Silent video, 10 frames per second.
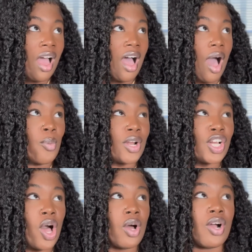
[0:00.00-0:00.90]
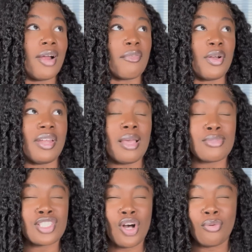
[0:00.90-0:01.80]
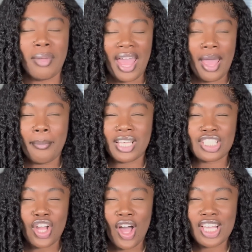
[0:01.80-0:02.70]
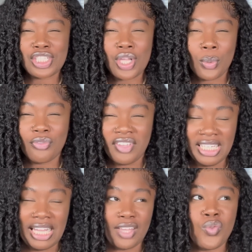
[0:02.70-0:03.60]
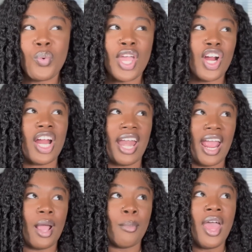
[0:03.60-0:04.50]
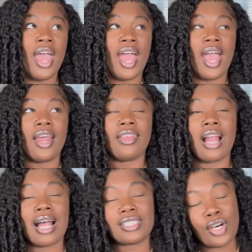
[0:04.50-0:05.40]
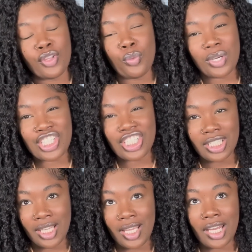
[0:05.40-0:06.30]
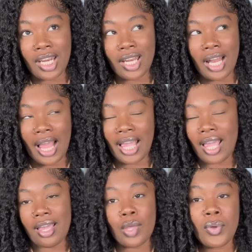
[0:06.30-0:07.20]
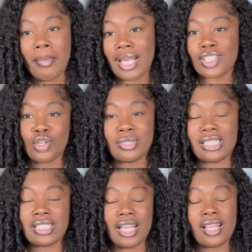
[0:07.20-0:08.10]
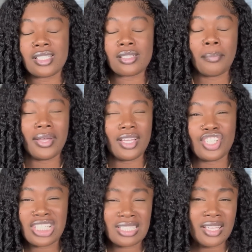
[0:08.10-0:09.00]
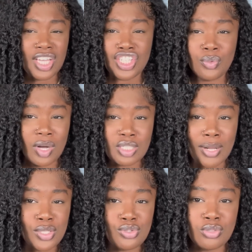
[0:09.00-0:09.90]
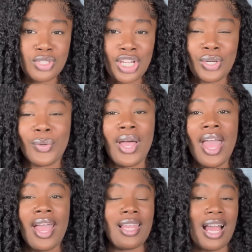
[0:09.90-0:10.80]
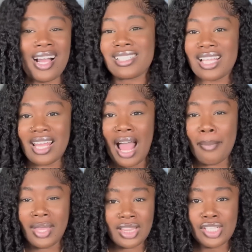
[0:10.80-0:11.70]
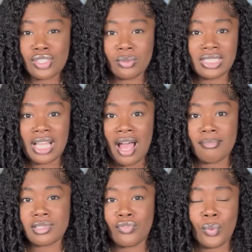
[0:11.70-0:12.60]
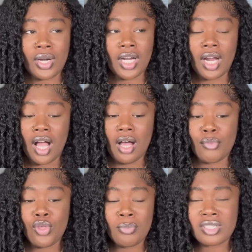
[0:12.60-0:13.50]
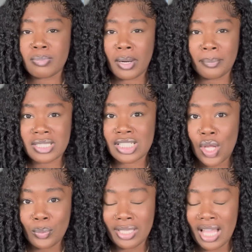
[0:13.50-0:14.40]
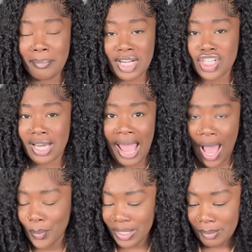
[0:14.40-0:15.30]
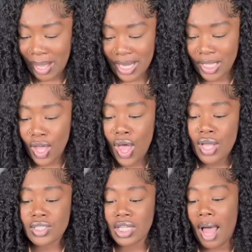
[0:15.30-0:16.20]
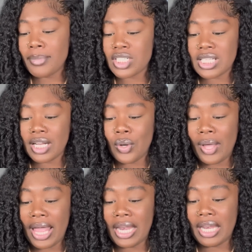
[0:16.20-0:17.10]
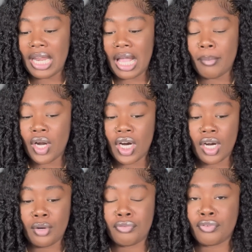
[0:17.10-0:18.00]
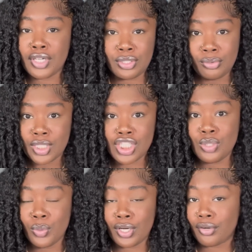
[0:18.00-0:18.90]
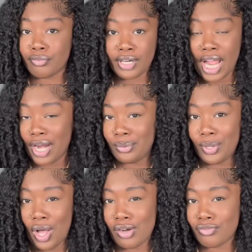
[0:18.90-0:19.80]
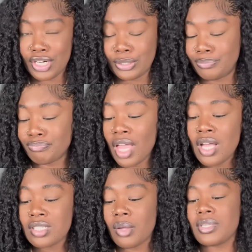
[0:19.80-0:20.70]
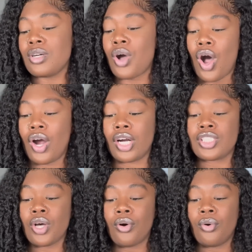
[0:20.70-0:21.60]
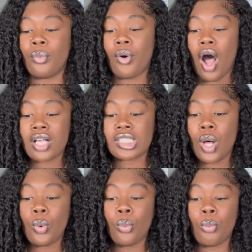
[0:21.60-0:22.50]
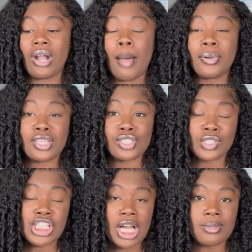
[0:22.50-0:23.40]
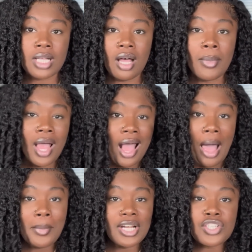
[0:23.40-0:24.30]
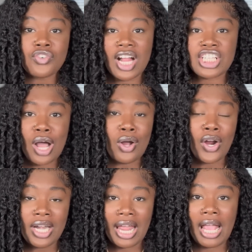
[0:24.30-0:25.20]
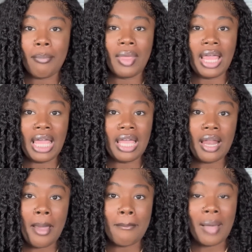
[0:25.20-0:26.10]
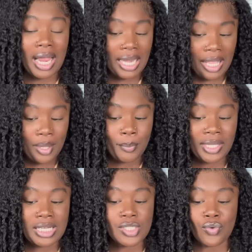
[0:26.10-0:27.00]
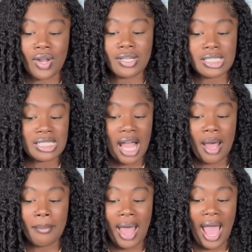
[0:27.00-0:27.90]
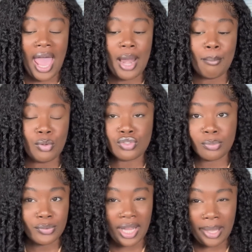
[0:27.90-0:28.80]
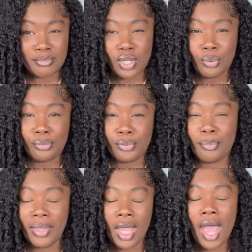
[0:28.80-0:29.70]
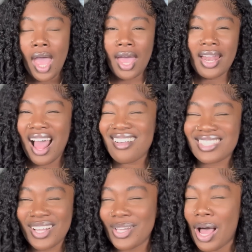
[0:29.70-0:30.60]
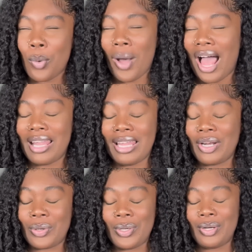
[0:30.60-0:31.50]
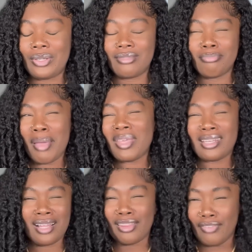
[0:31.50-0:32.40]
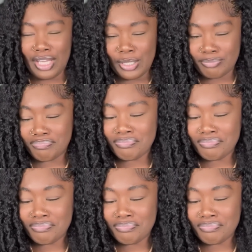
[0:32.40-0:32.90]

I want to call her real name so bad, because y'all, it's so fitting. Like if you hear her name and then I tell you what she did, like it would make so much sense. But just in case you watch my YouTube channel, and like I said, I make these story times for humorous purposes only. I'm not trying to out anybody. So I'm just gonna go ahead and name her Freedo, because she wanted a free hairdo, y'all. Freedo. So we're gonna call her. So also, when I put the screenshots up, I'm gonna scratch out her name and my name, because around this time I had multiple names on GroupMe, and I'll tell y'all why later on, maybe another video.